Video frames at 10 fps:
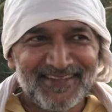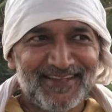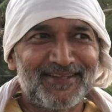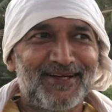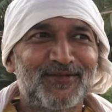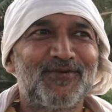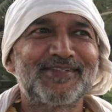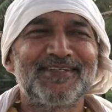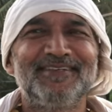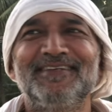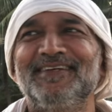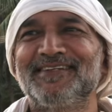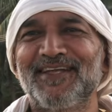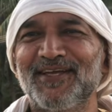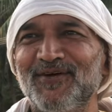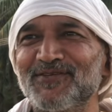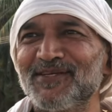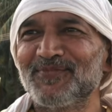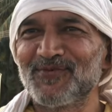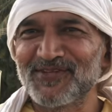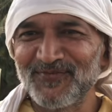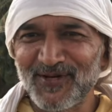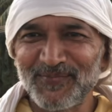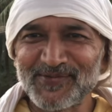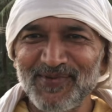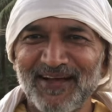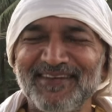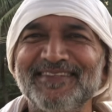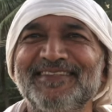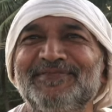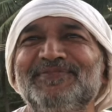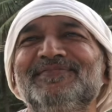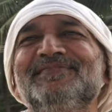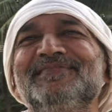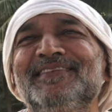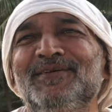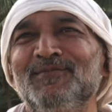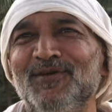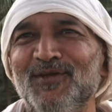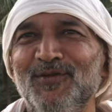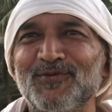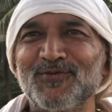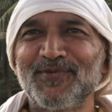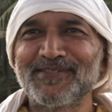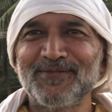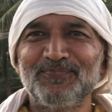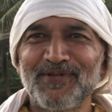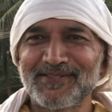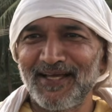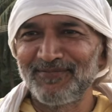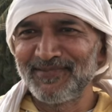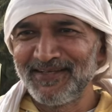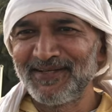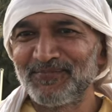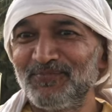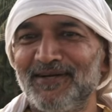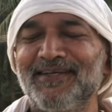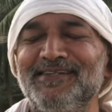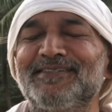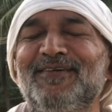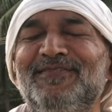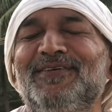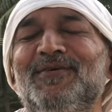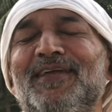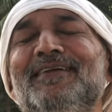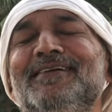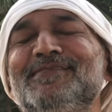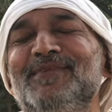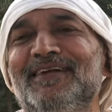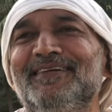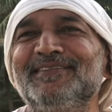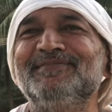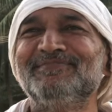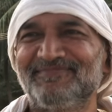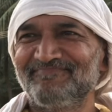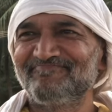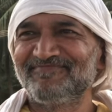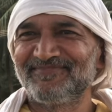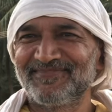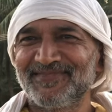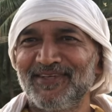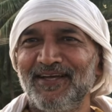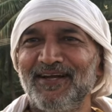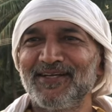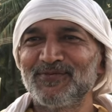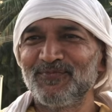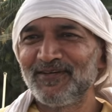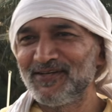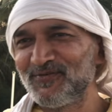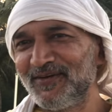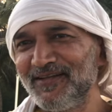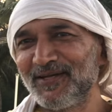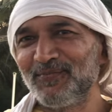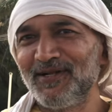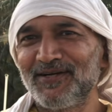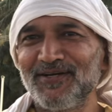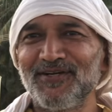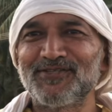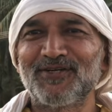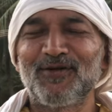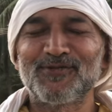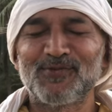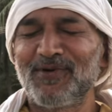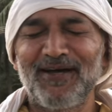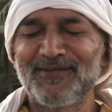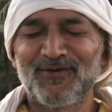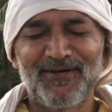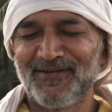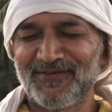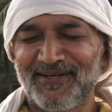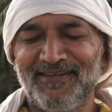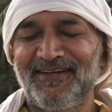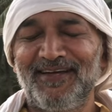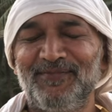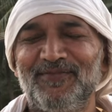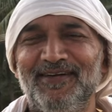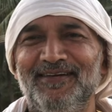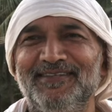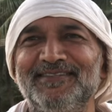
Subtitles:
The third question, he's taking out some question from his bag. He looks to be a simple chap. But he's tough. Okay, doesn't matter. And he's wearing a military t-shirt also. My God, look at that. I'm worried.